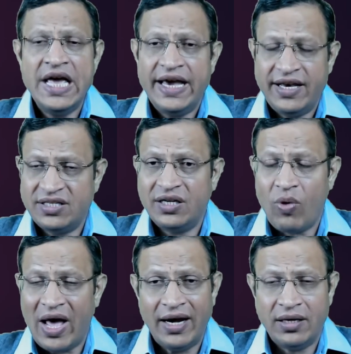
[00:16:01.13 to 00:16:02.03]
is it
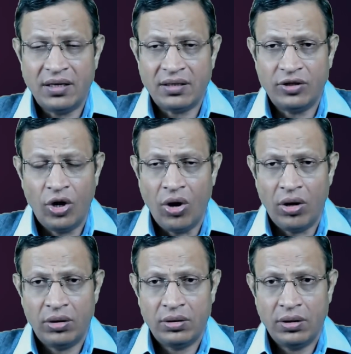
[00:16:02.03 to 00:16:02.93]
valid under the
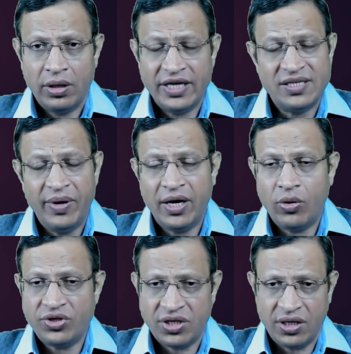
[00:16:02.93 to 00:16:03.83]
law, is a big
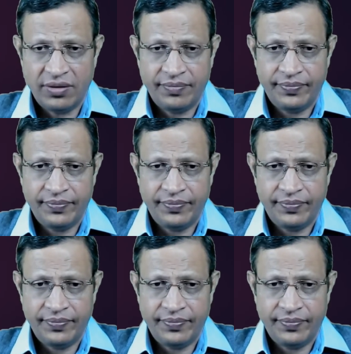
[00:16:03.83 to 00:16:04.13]
question.